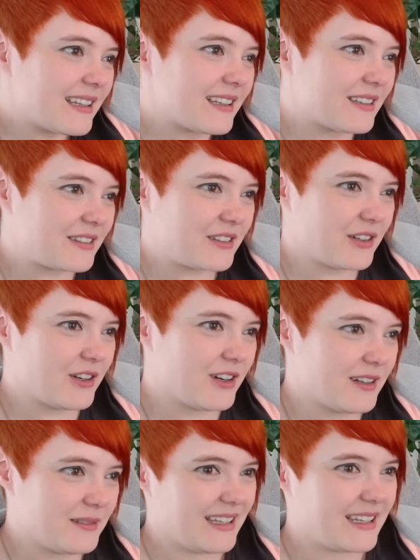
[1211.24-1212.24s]
Let's
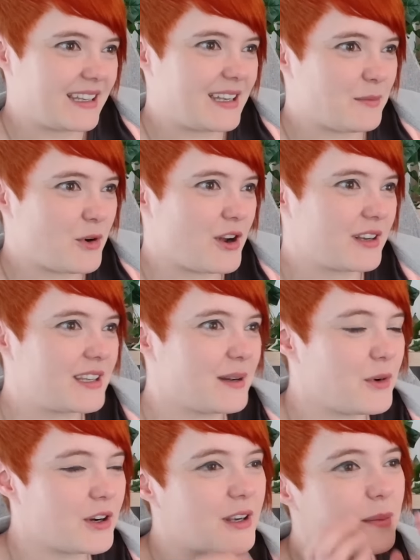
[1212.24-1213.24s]
go. Come on,
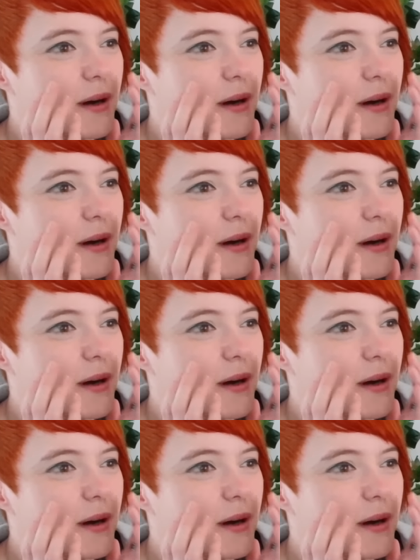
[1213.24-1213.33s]
come on,